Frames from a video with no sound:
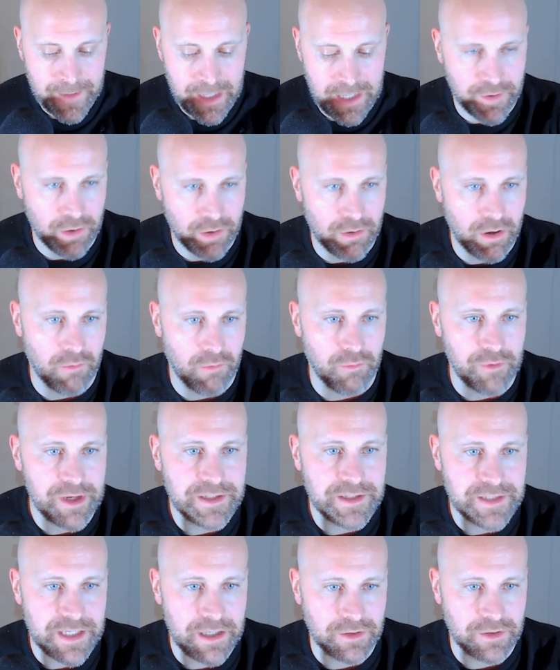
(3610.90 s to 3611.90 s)
if you're a
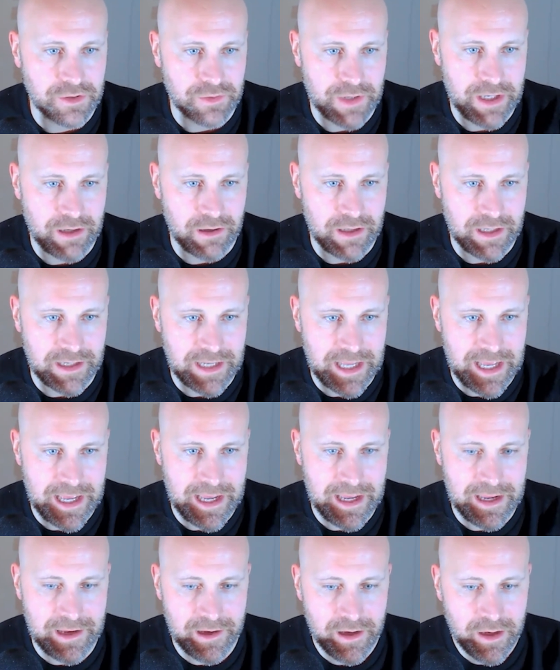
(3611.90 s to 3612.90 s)
retail trader
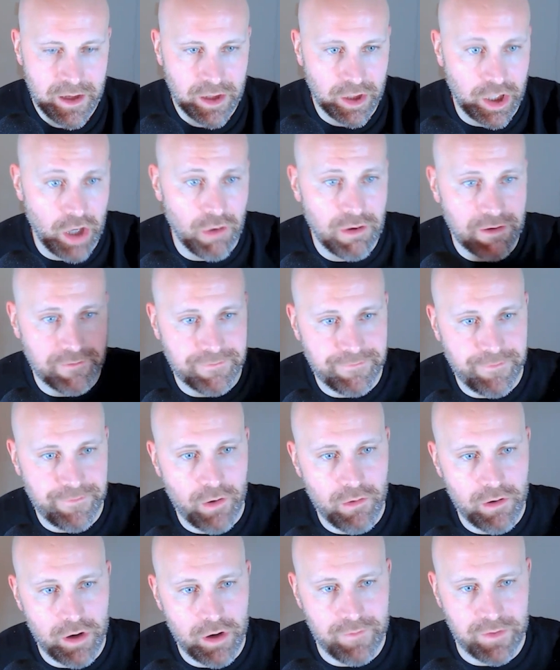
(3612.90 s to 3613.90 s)
today, going
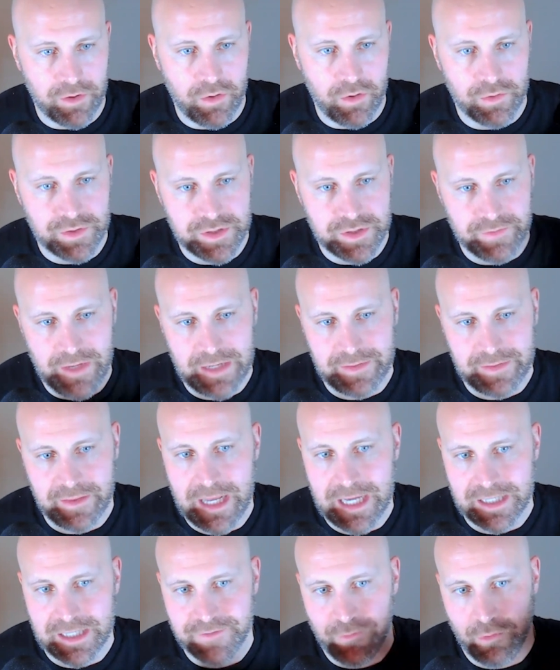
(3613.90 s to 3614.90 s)
forward over the course of like the
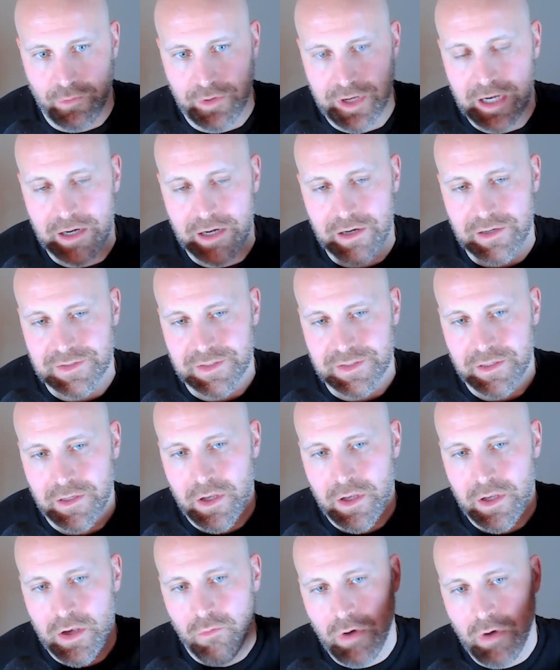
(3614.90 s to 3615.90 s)
next 4 years,
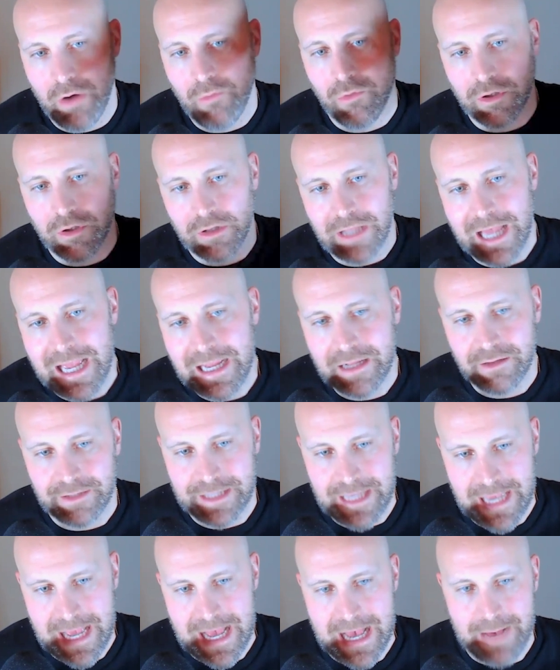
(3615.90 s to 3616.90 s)
what will
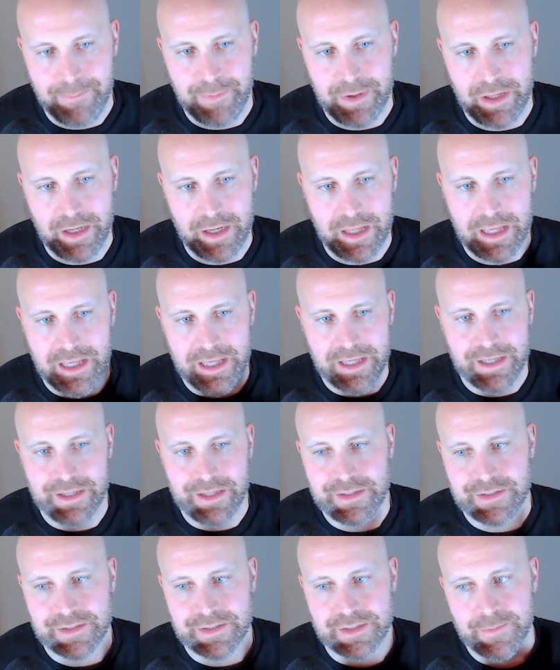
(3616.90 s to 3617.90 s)
likely happen
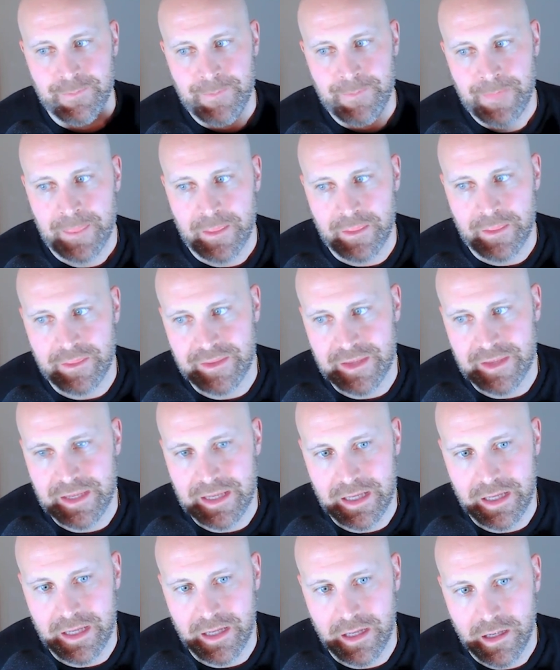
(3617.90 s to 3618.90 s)
is
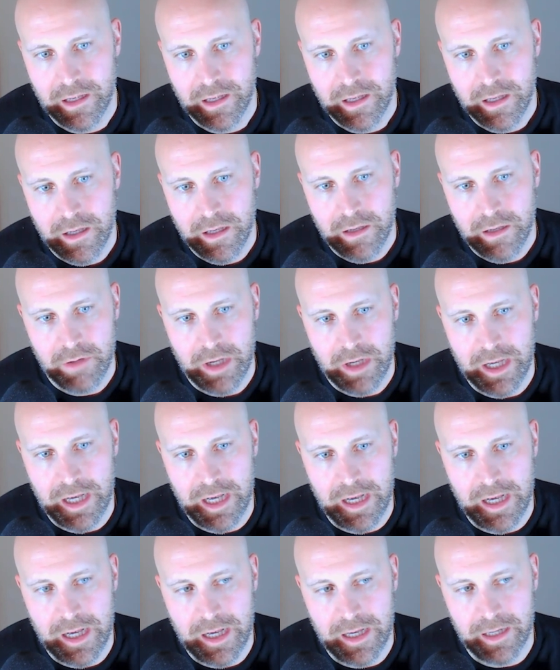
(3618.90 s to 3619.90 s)
there
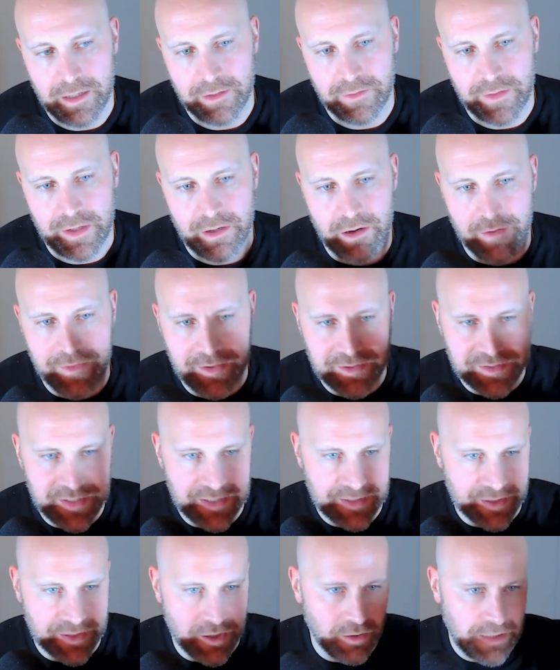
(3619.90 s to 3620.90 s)
are these
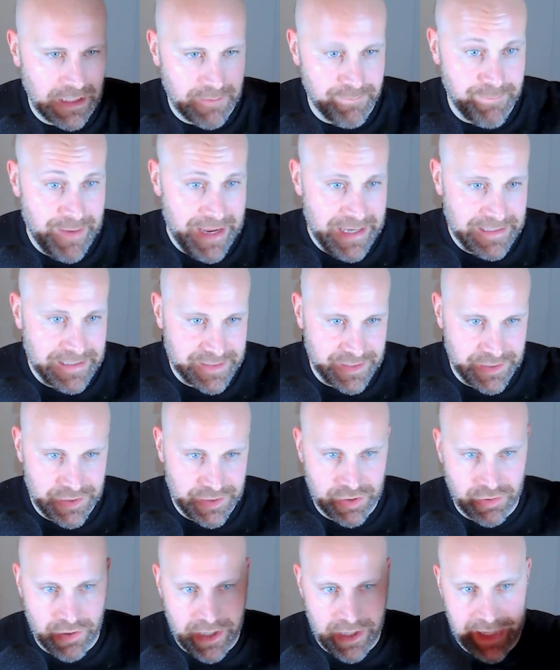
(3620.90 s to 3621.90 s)
things called like basis
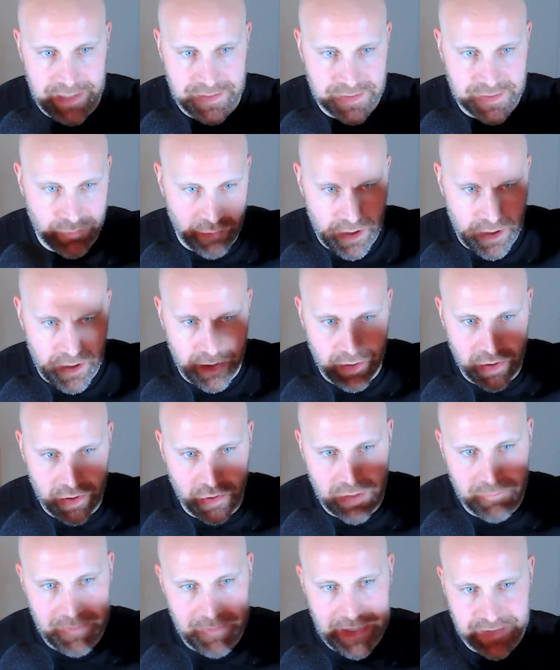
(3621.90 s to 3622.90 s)
trades where you
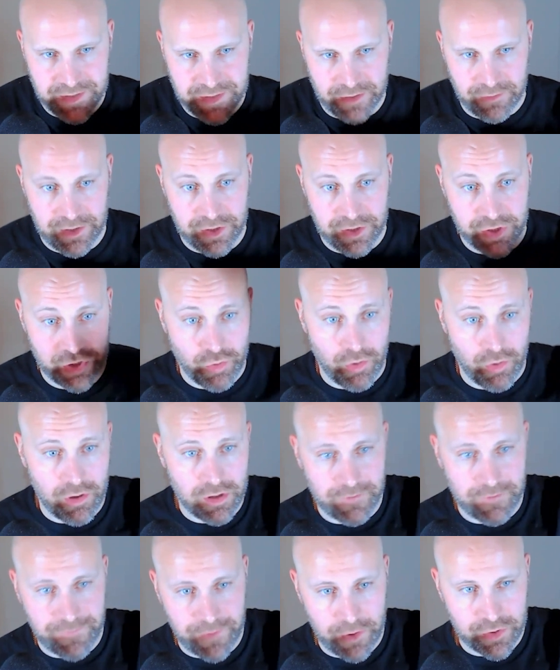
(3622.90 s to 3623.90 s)
can basically short
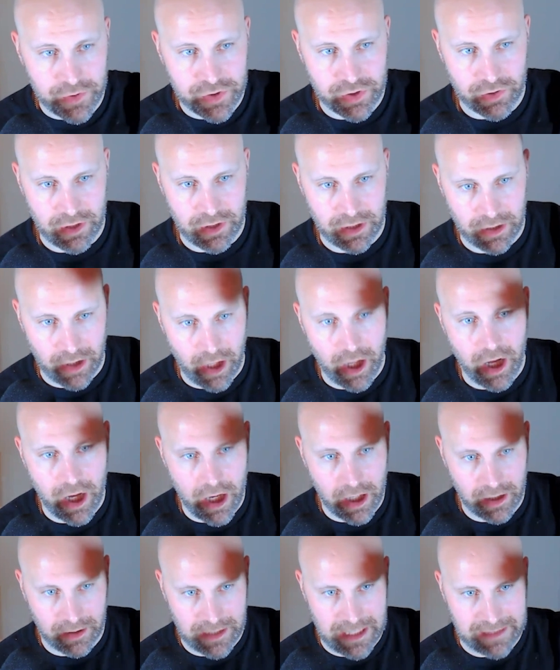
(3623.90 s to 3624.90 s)
the future and
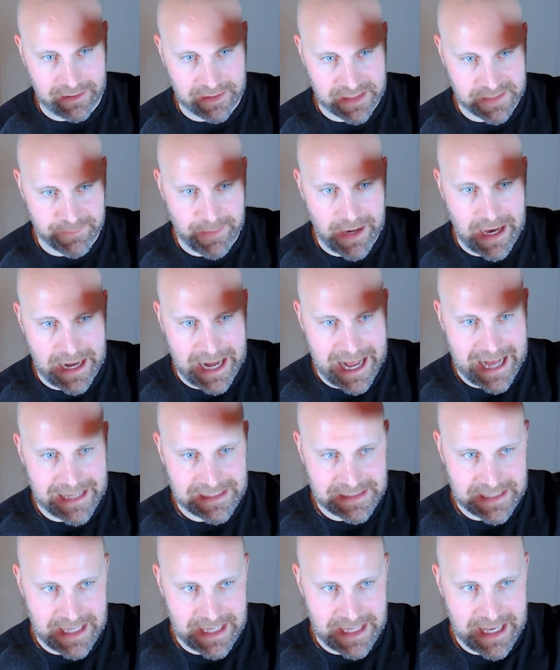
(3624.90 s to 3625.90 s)
long like the spot
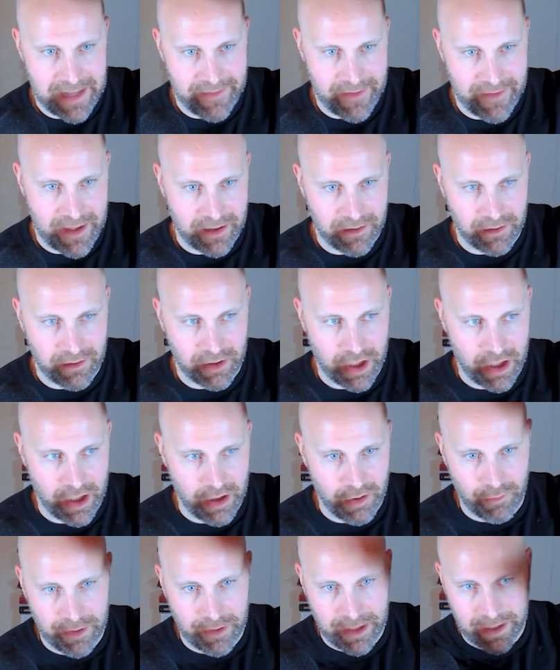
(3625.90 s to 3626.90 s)
asset. And then,
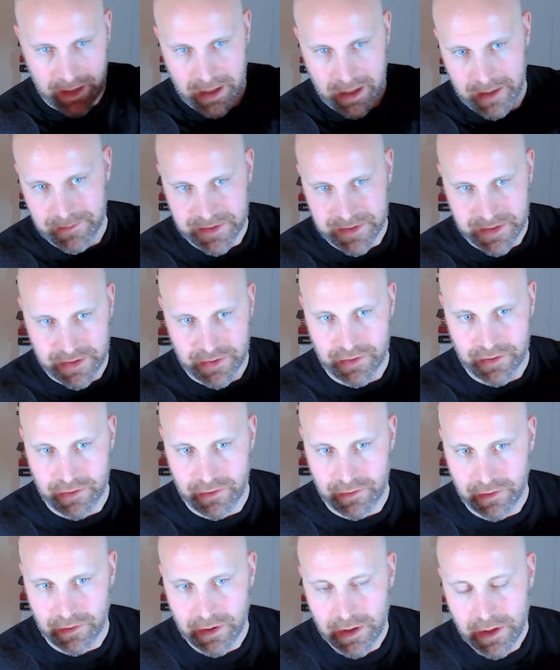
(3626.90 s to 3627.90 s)
when it comes
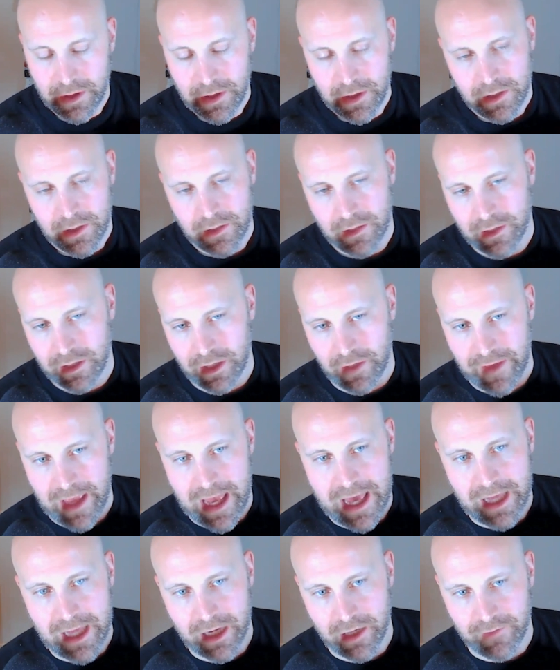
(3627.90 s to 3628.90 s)
to, the
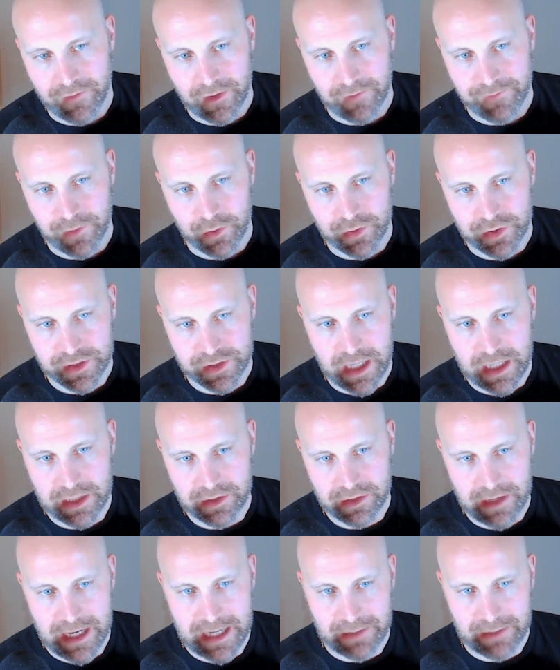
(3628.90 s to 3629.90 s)
end of the futures
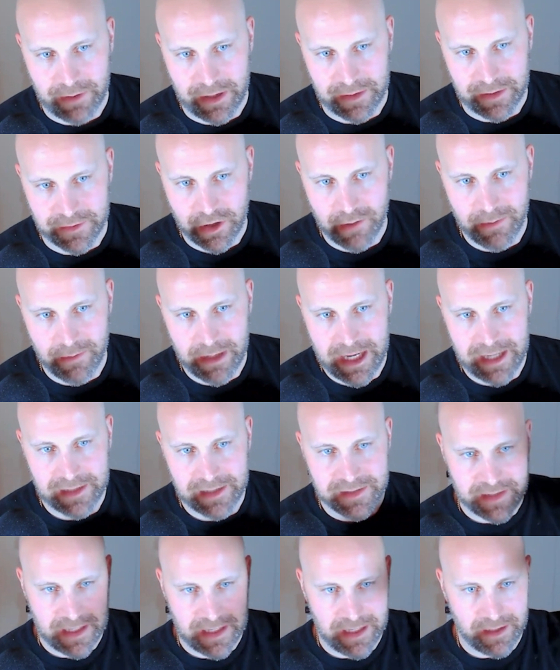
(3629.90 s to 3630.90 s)
contract, when it
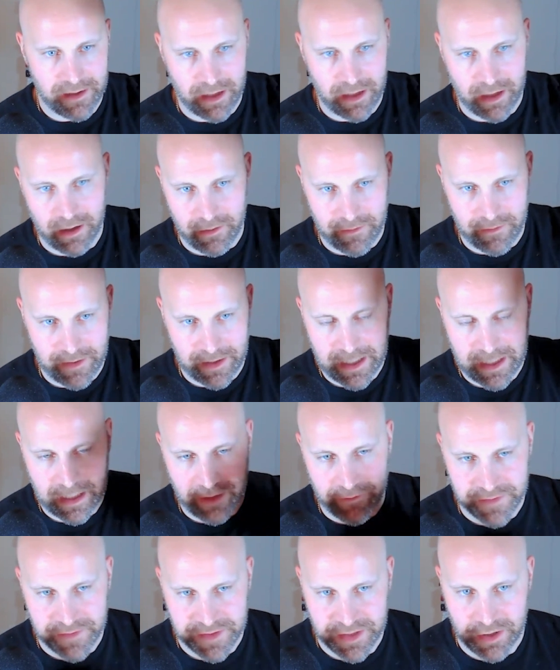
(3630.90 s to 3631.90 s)
terminates, they kind
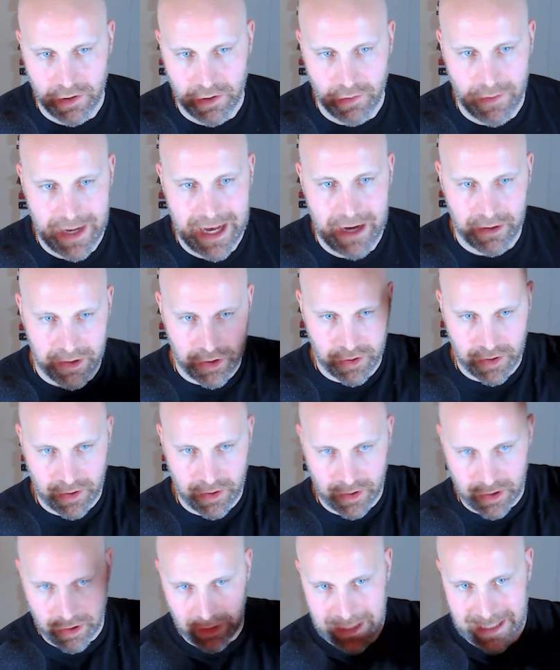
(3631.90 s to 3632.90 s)
of zero out and you
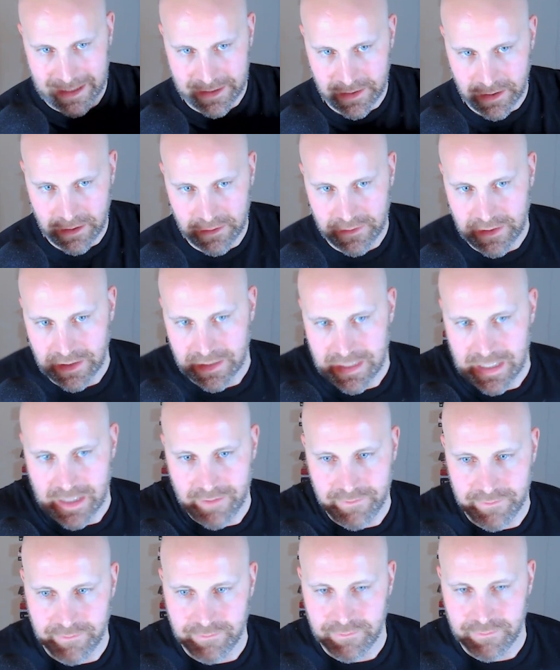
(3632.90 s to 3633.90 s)
can collect the kind
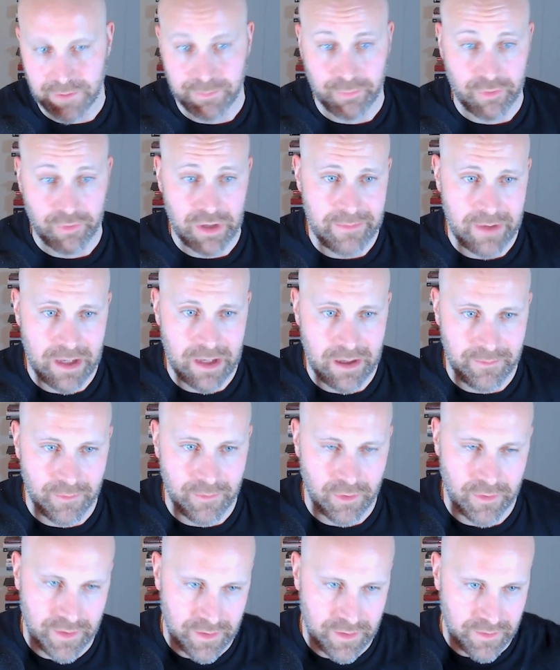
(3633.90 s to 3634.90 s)
of the premium
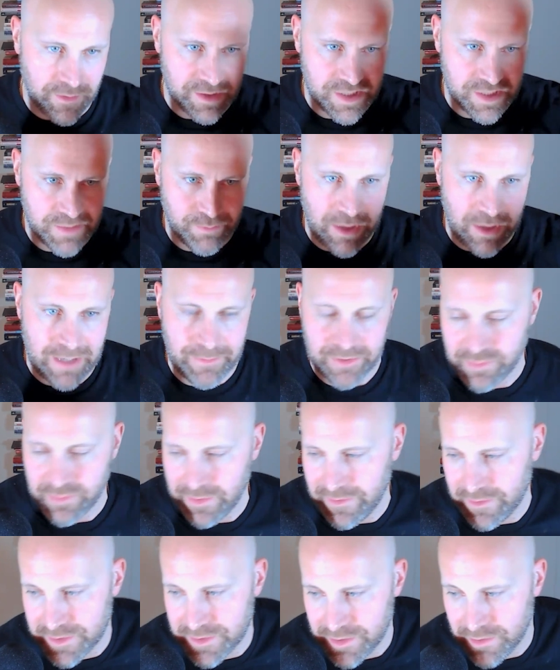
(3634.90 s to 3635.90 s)
or the spread
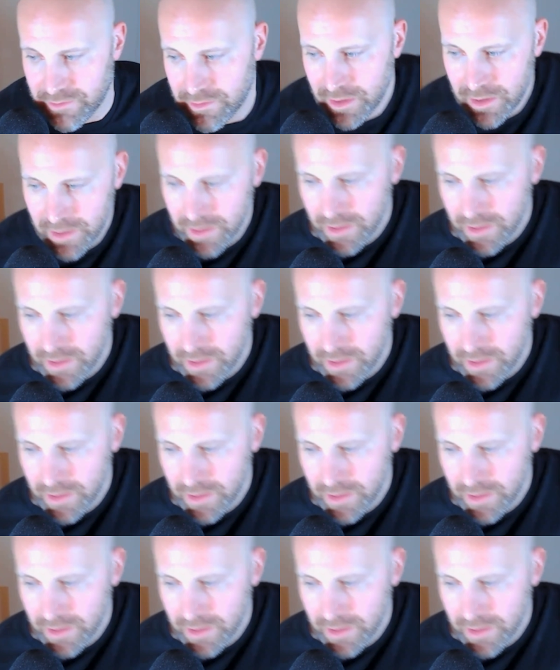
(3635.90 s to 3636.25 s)
between the two.